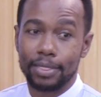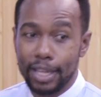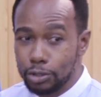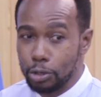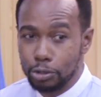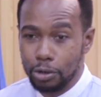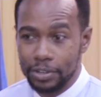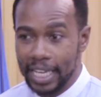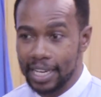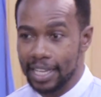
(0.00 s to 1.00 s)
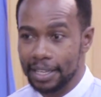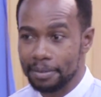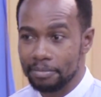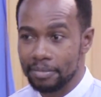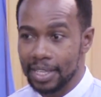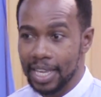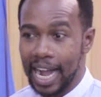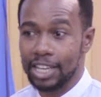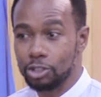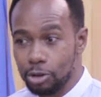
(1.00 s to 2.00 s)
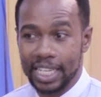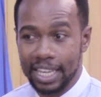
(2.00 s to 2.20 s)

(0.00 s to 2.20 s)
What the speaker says: The source of healing has not